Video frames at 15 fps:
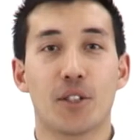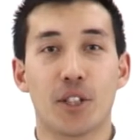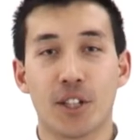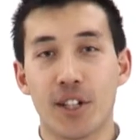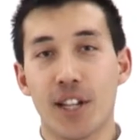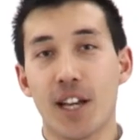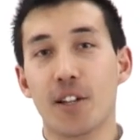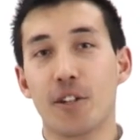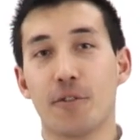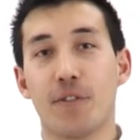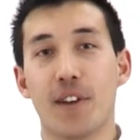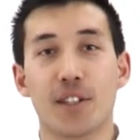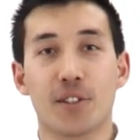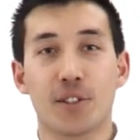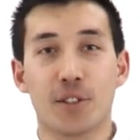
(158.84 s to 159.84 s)
To connect your
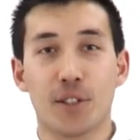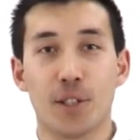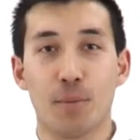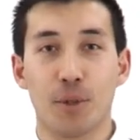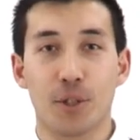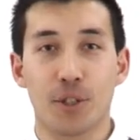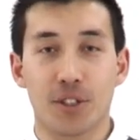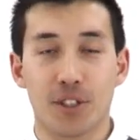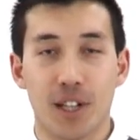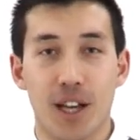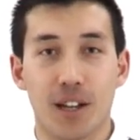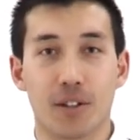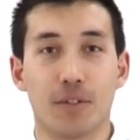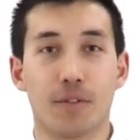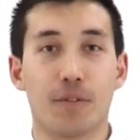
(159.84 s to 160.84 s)
vest to the
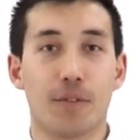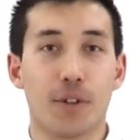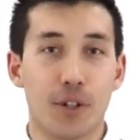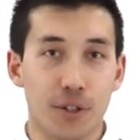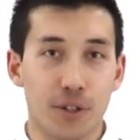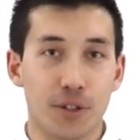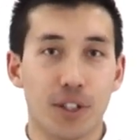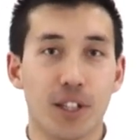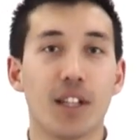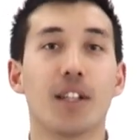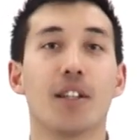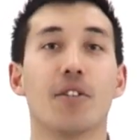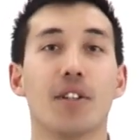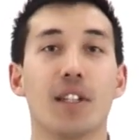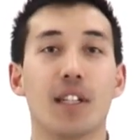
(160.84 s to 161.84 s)
motorcycle, first
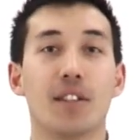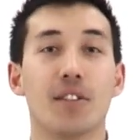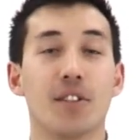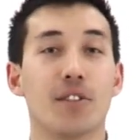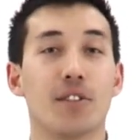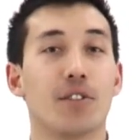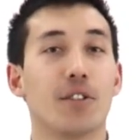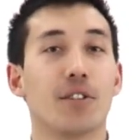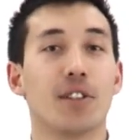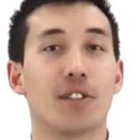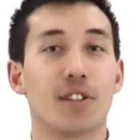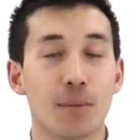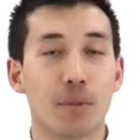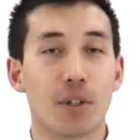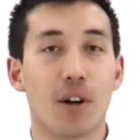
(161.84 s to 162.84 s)
you need to insert the
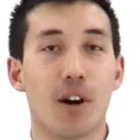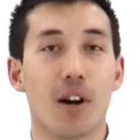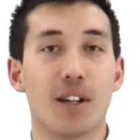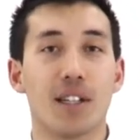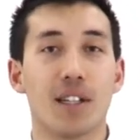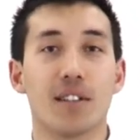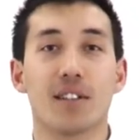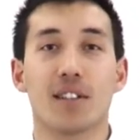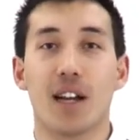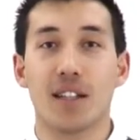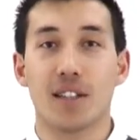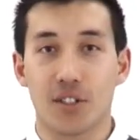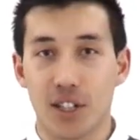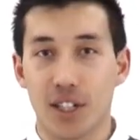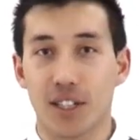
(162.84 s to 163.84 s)
SIM card inside
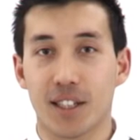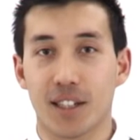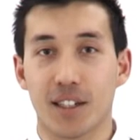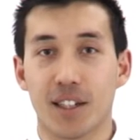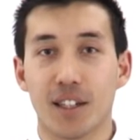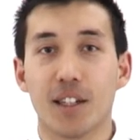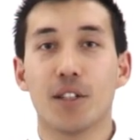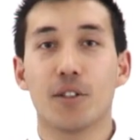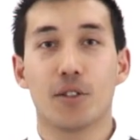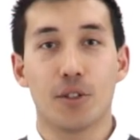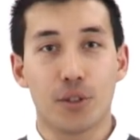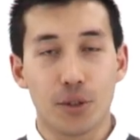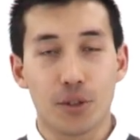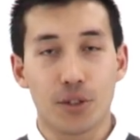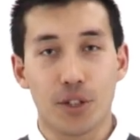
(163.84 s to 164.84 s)
the J kit. To
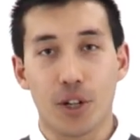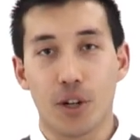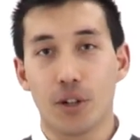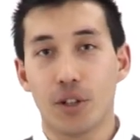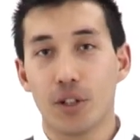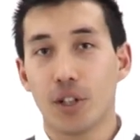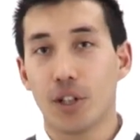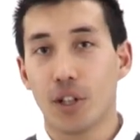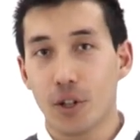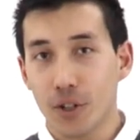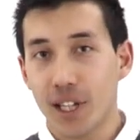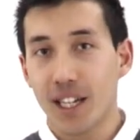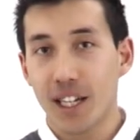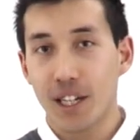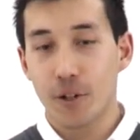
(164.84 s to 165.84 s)
do so,
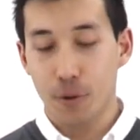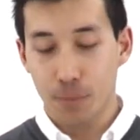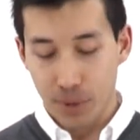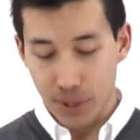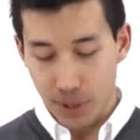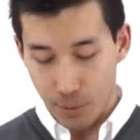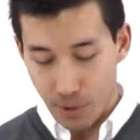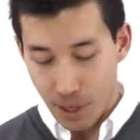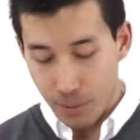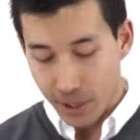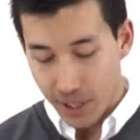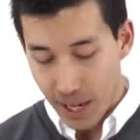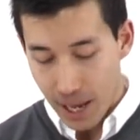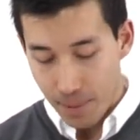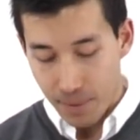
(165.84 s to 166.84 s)
locate and open the rubber
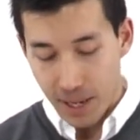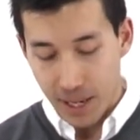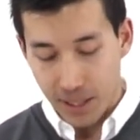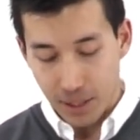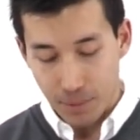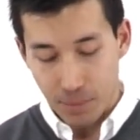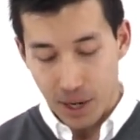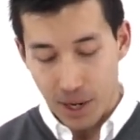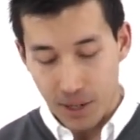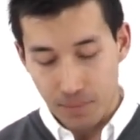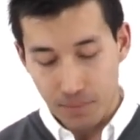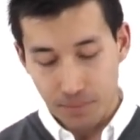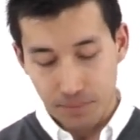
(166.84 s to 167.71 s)
cap at the bottom.